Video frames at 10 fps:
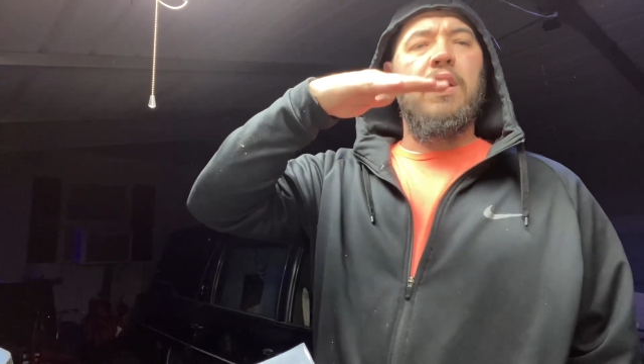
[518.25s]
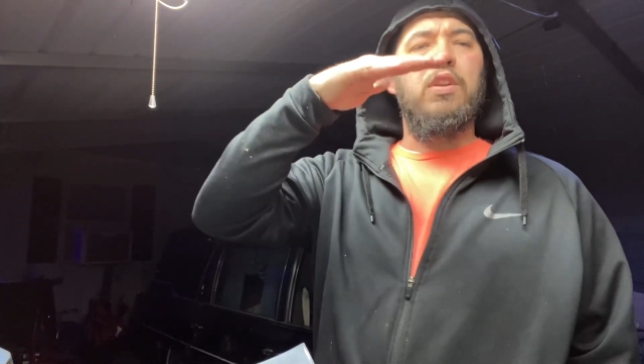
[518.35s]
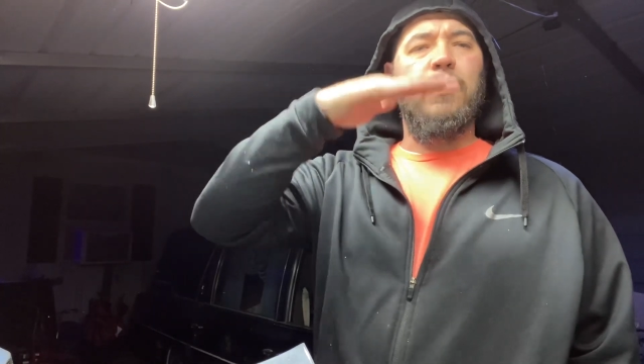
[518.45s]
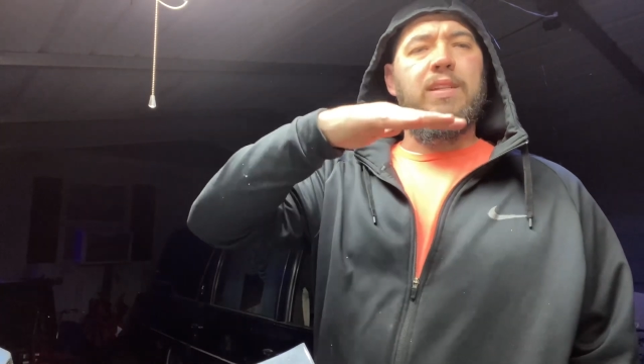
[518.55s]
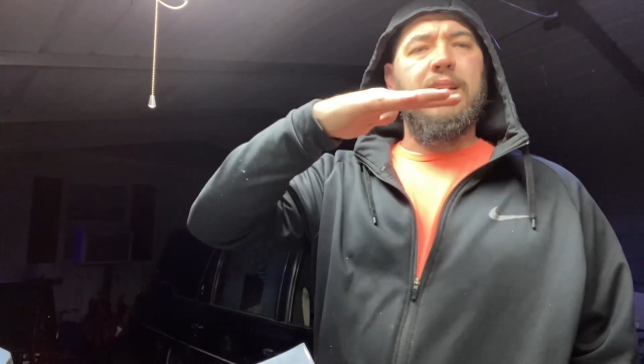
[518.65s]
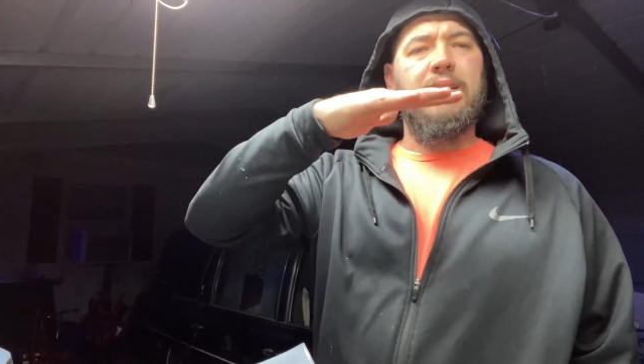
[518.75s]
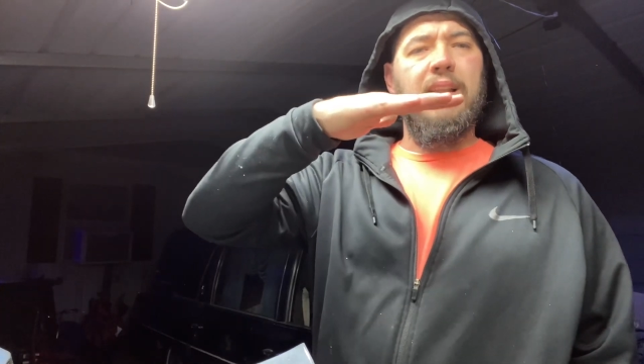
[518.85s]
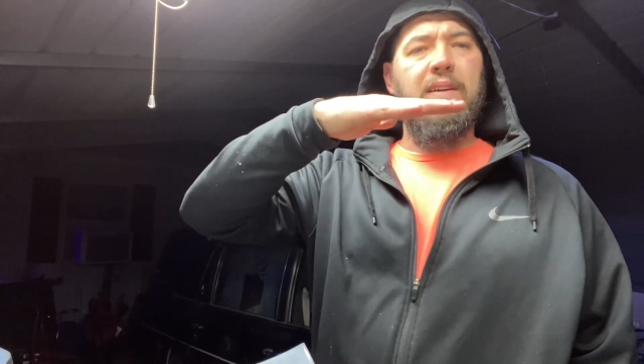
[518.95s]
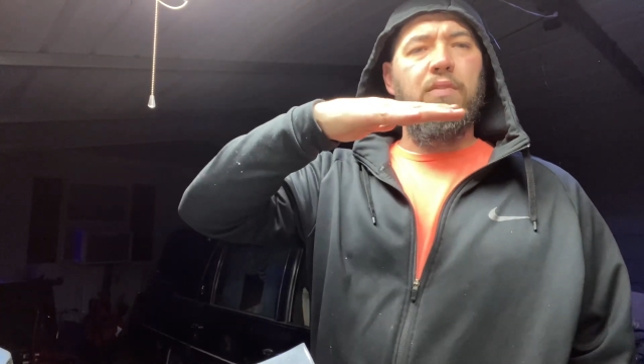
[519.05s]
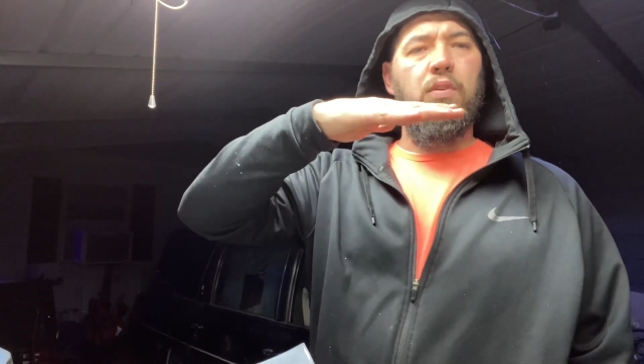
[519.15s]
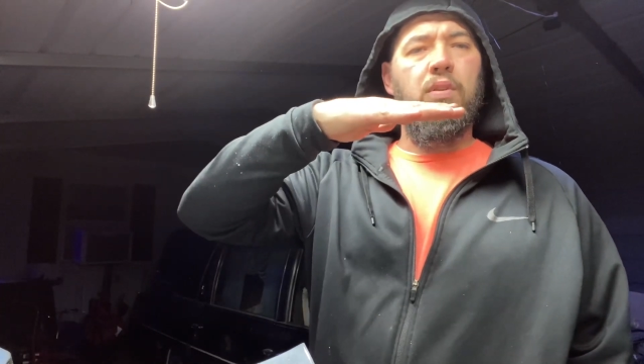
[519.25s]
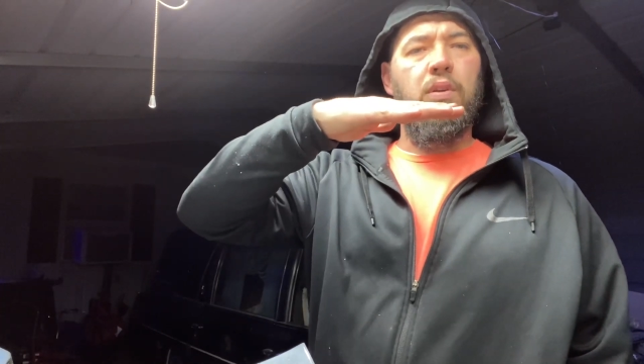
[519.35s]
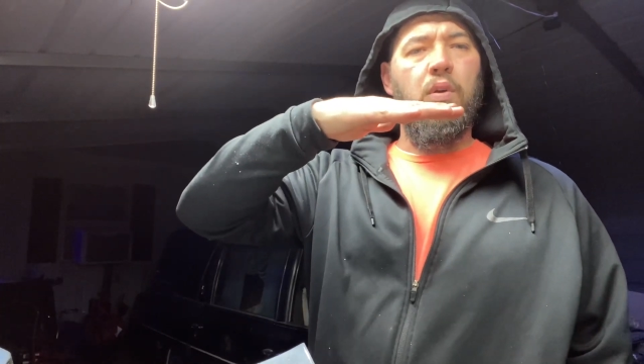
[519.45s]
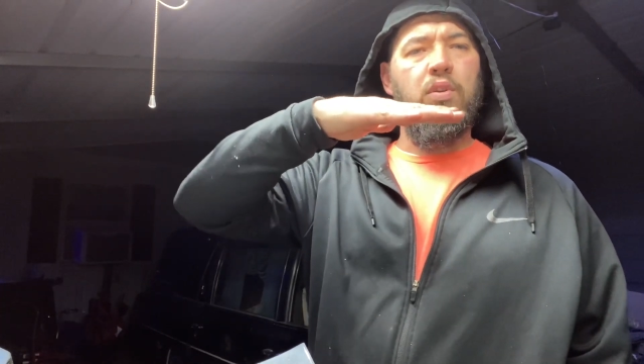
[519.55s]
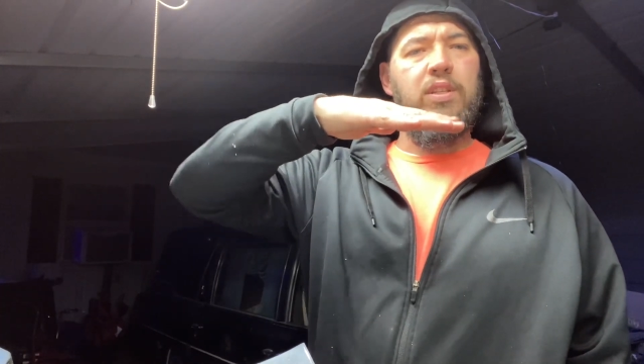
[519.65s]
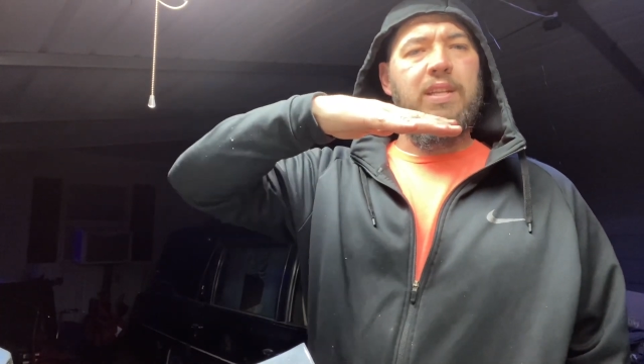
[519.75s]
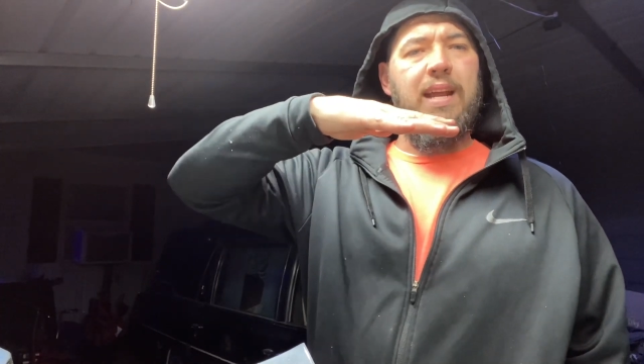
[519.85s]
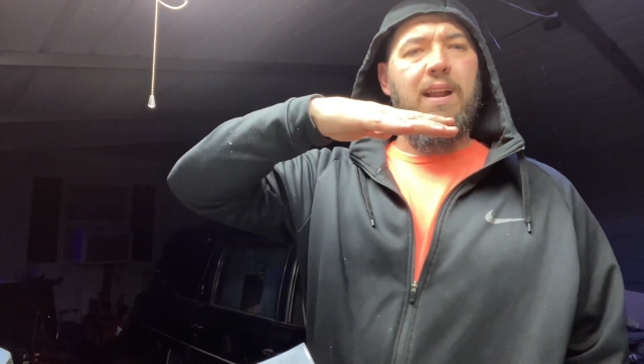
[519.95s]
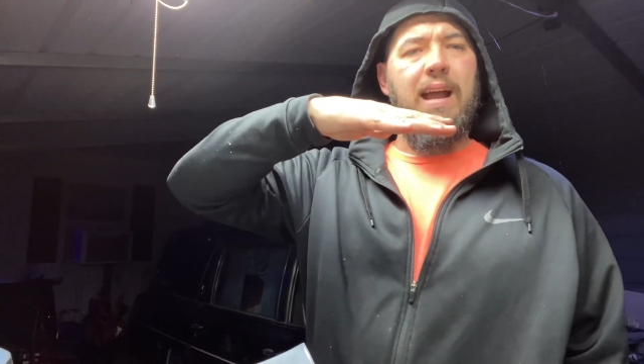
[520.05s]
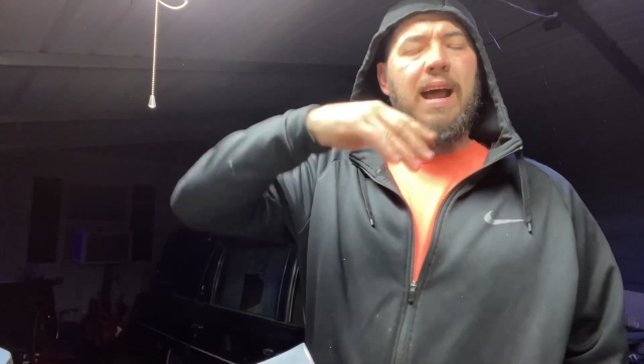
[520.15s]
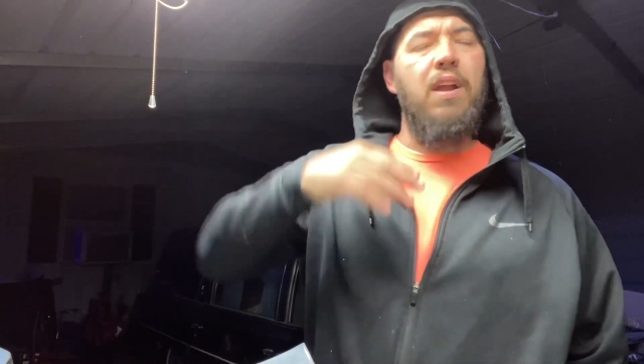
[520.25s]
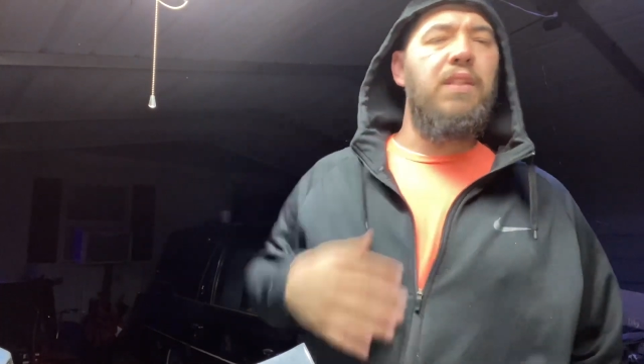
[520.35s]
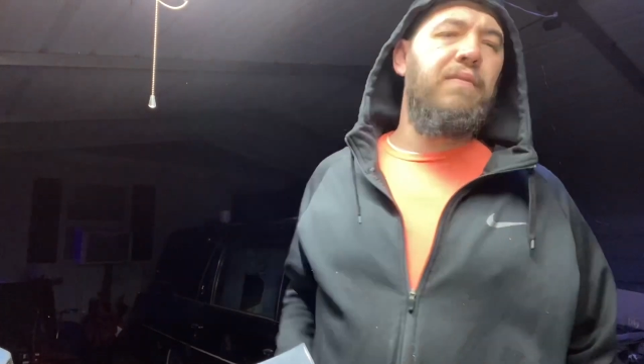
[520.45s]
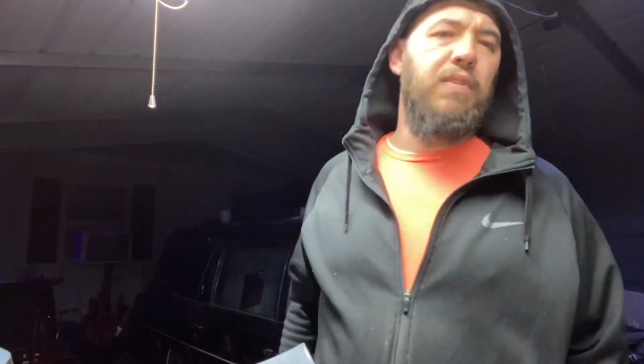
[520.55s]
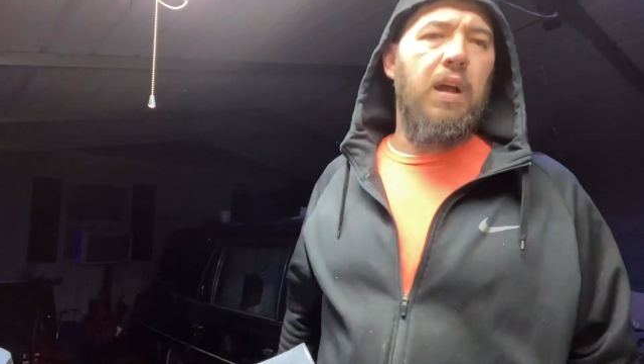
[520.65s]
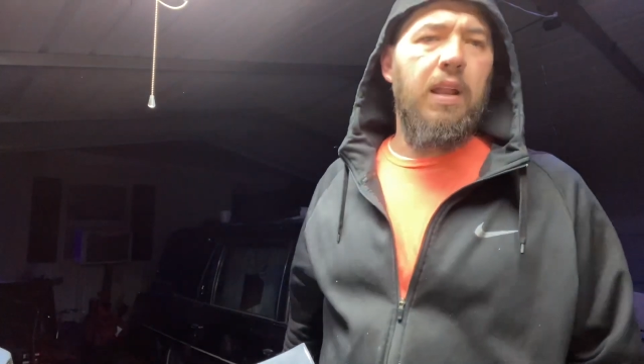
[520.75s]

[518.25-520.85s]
to where it sets level or just a hair higher in the front.